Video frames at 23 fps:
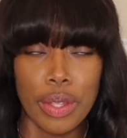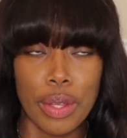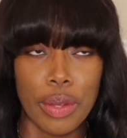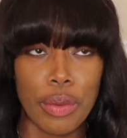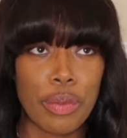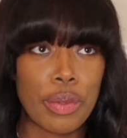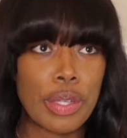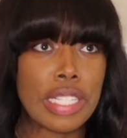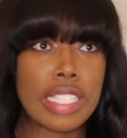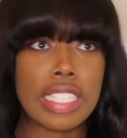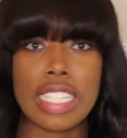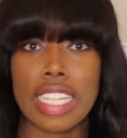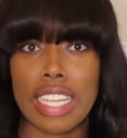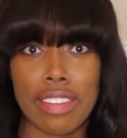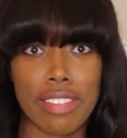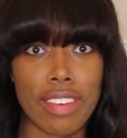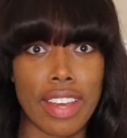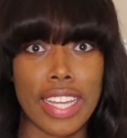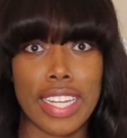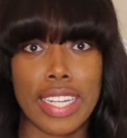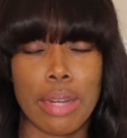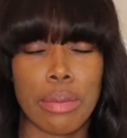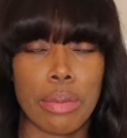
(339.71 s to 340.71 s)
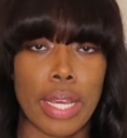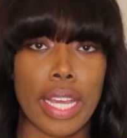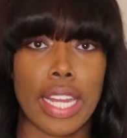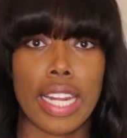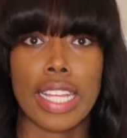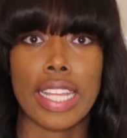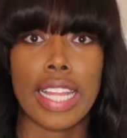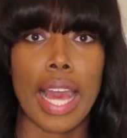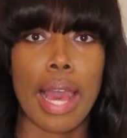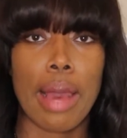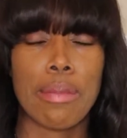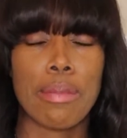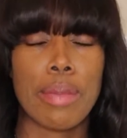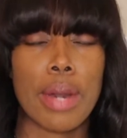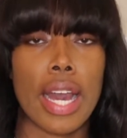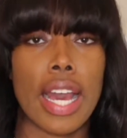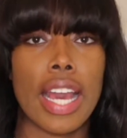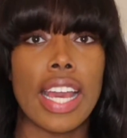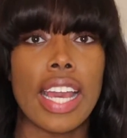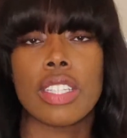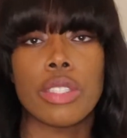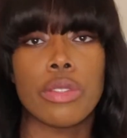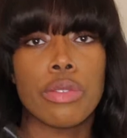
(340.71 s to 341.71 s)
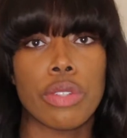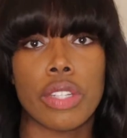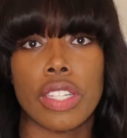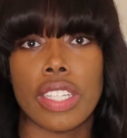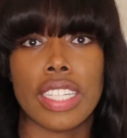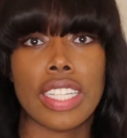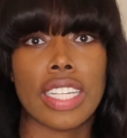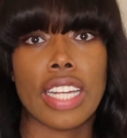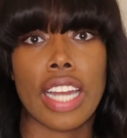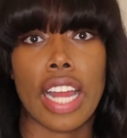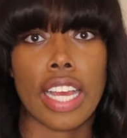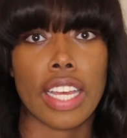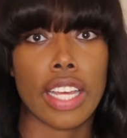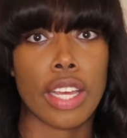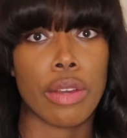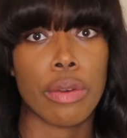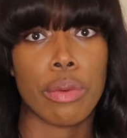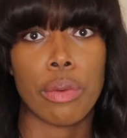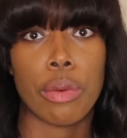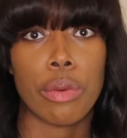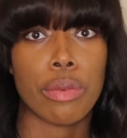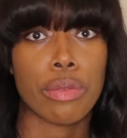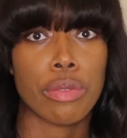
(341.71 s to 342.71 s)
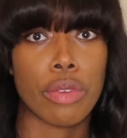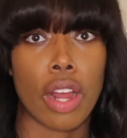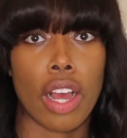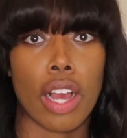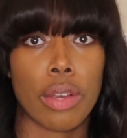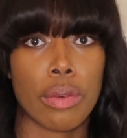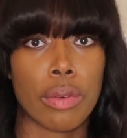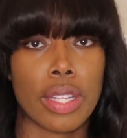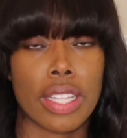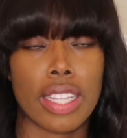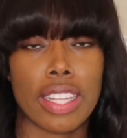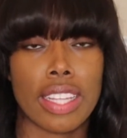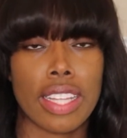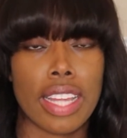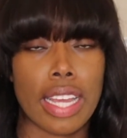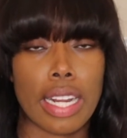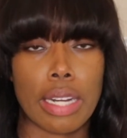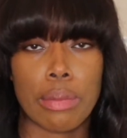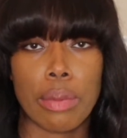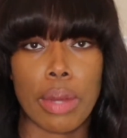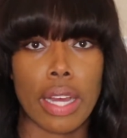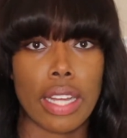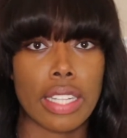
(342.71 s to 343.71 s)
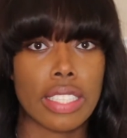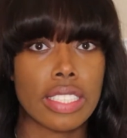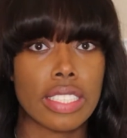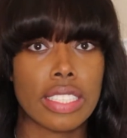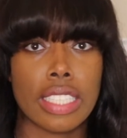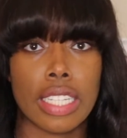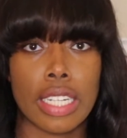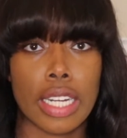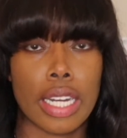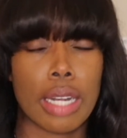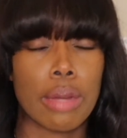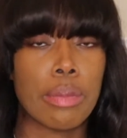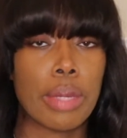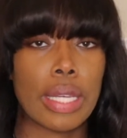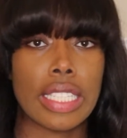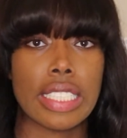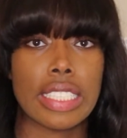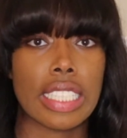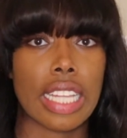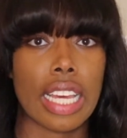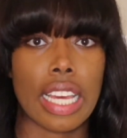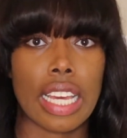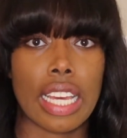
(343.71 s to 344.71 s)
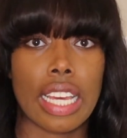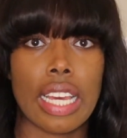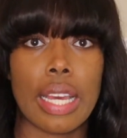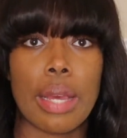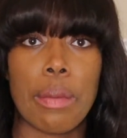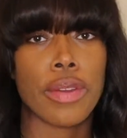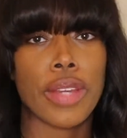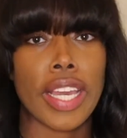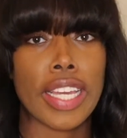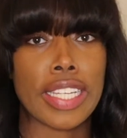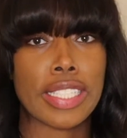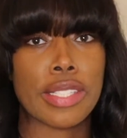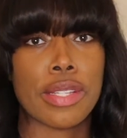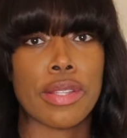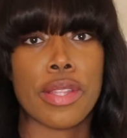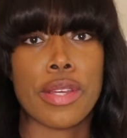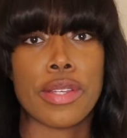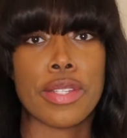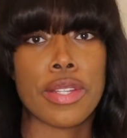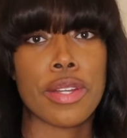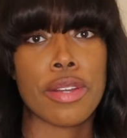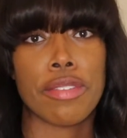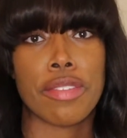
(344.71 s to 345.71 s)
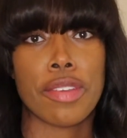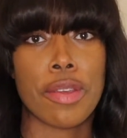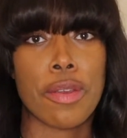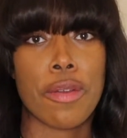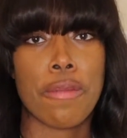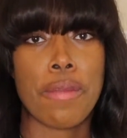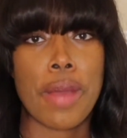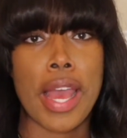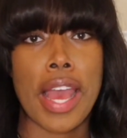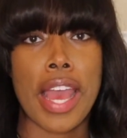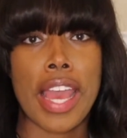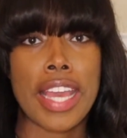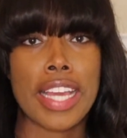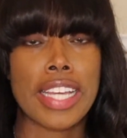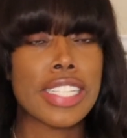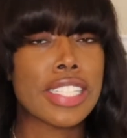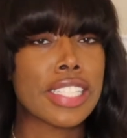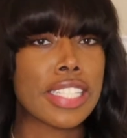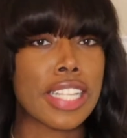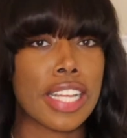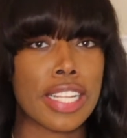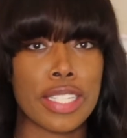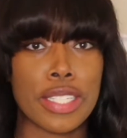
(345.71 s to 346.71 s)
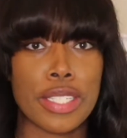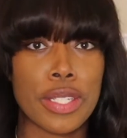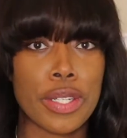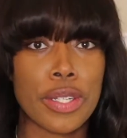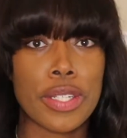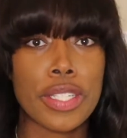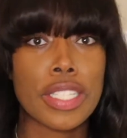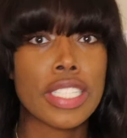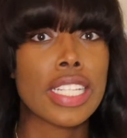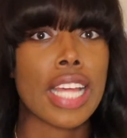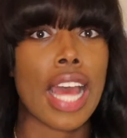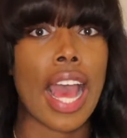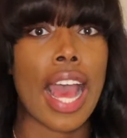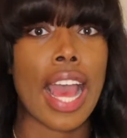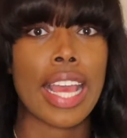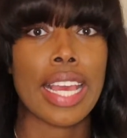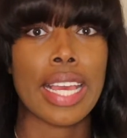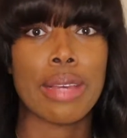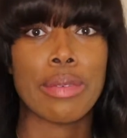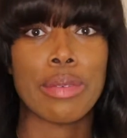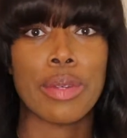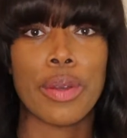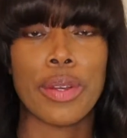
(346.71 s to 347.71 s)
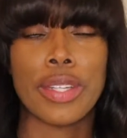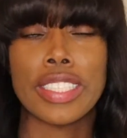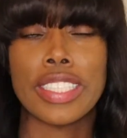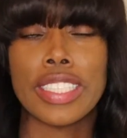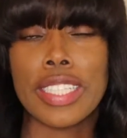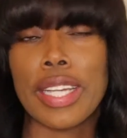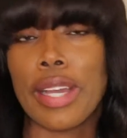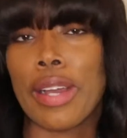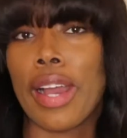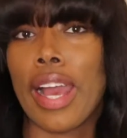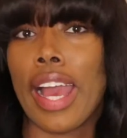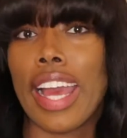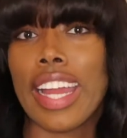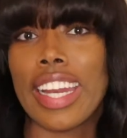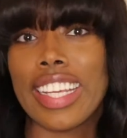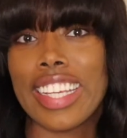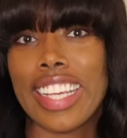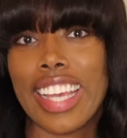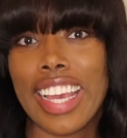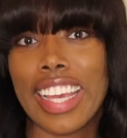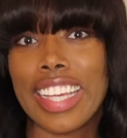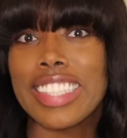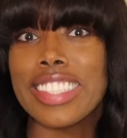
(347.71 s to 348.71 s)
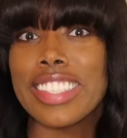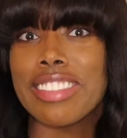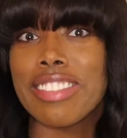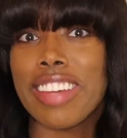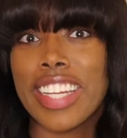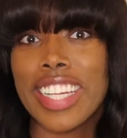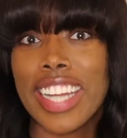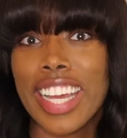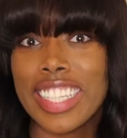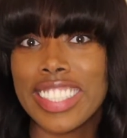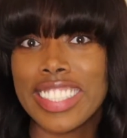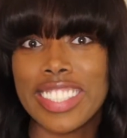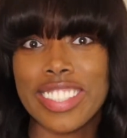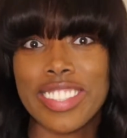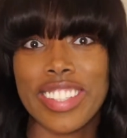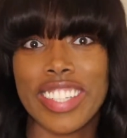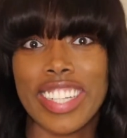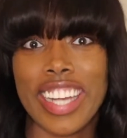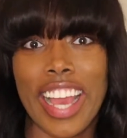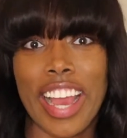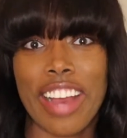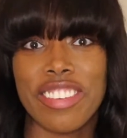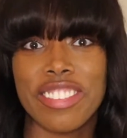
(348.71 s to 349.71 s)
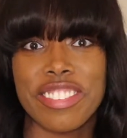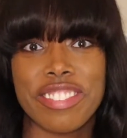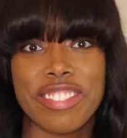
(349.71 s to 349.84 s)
we'll see if I end up getting that, but you really cannot go wrong with AirPods. They're amazing. Okay, so those are a few of my essentials. I am going to go ahead and get into my desk tour now.